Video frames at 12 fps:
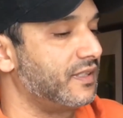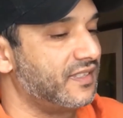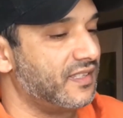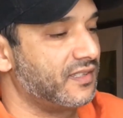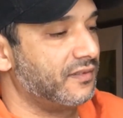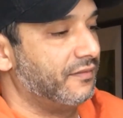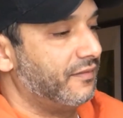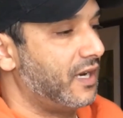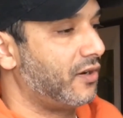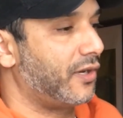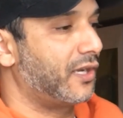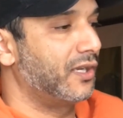this is a
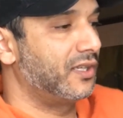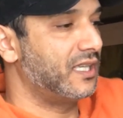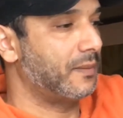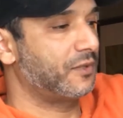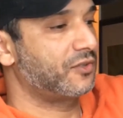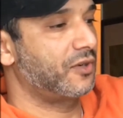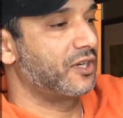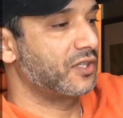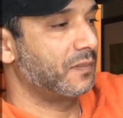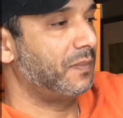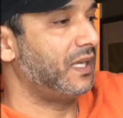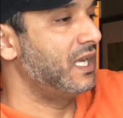very good
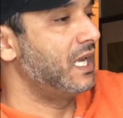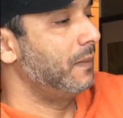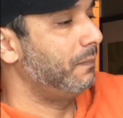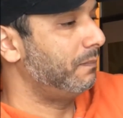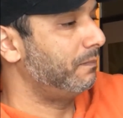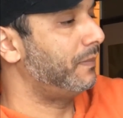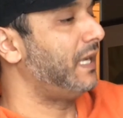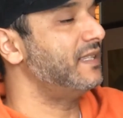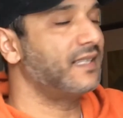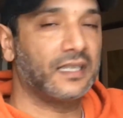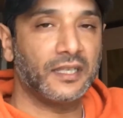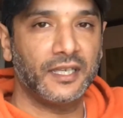demonstration, but
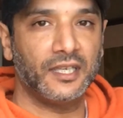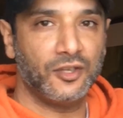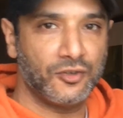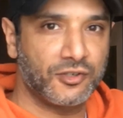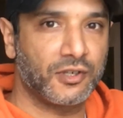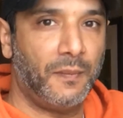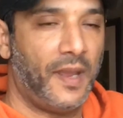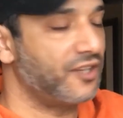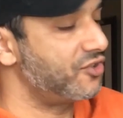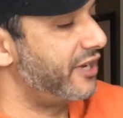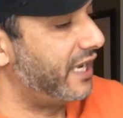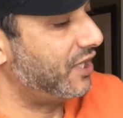basically use your
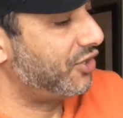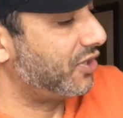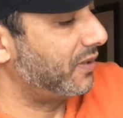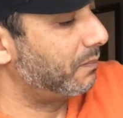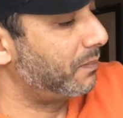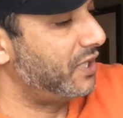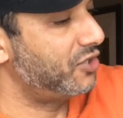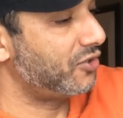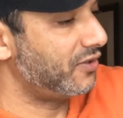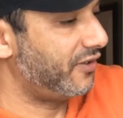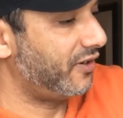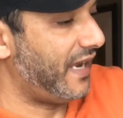imagination.
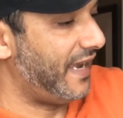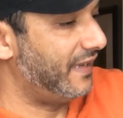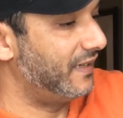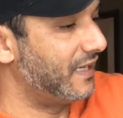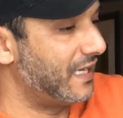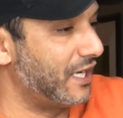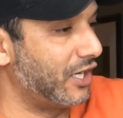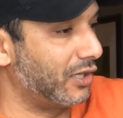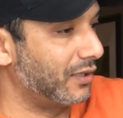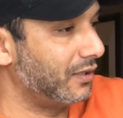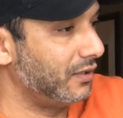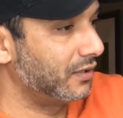Picture their head
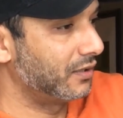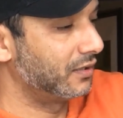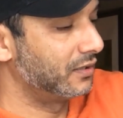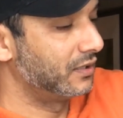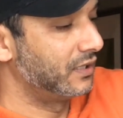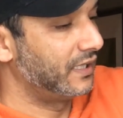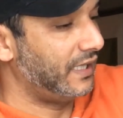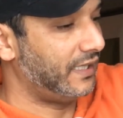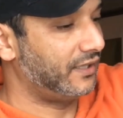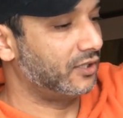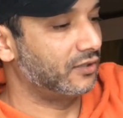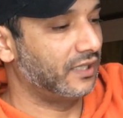here
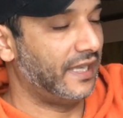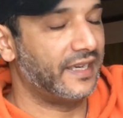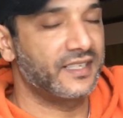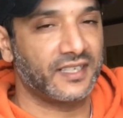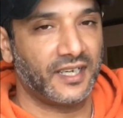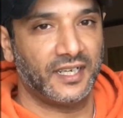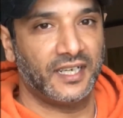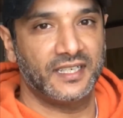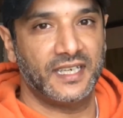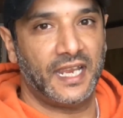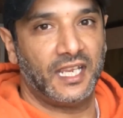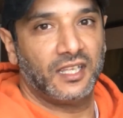and their legs kind
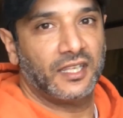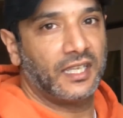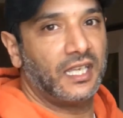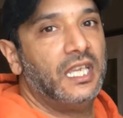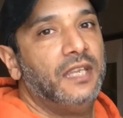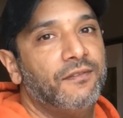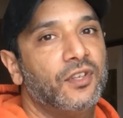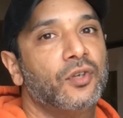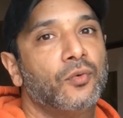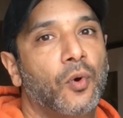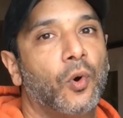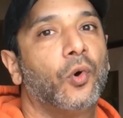of dangling. If
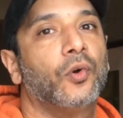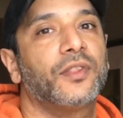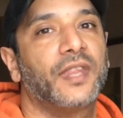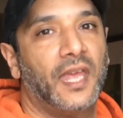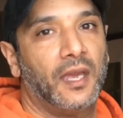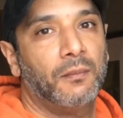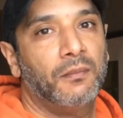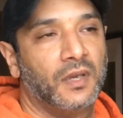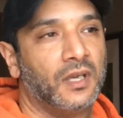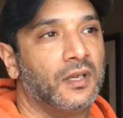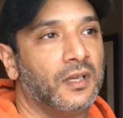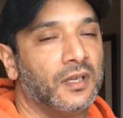you hold them
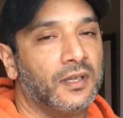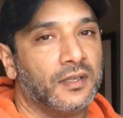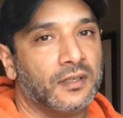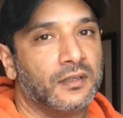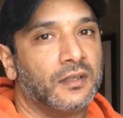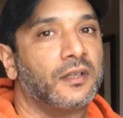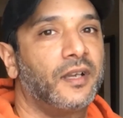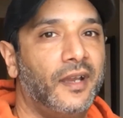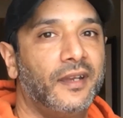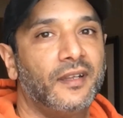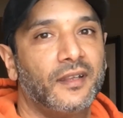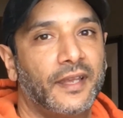
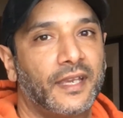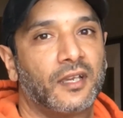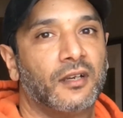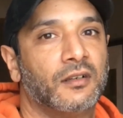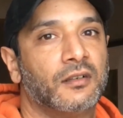kind of like